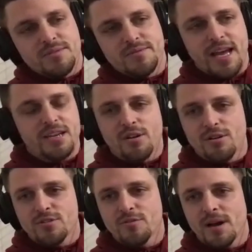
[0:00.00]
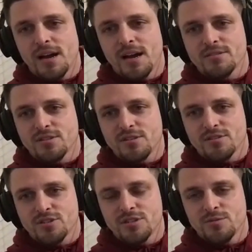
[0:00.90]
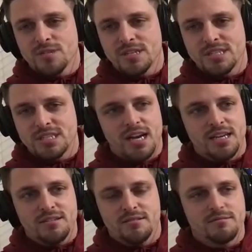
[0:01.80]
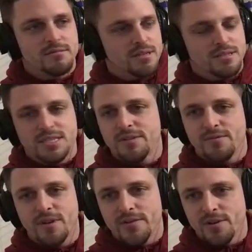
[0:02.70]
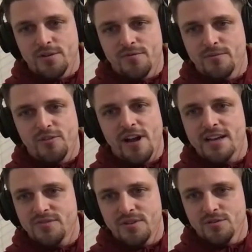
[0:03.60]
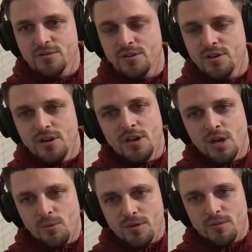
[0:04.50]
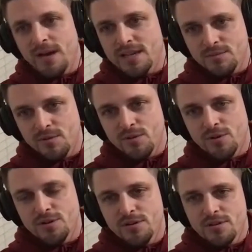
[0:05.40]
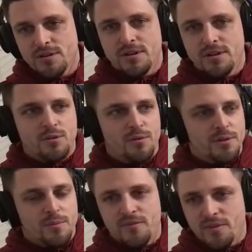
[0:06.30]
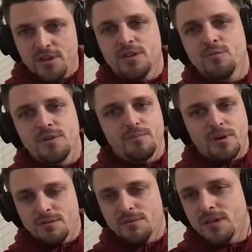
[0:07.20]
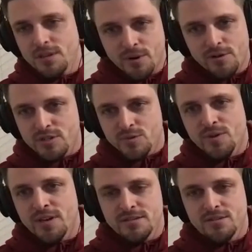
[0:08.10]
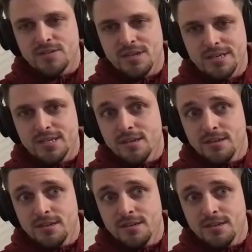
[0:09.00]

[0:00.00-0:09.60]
10 yards from my house across the street was a giant 75-yard grass field with the basketball court, with the pavilion, with monkey bars, swing. So it's like,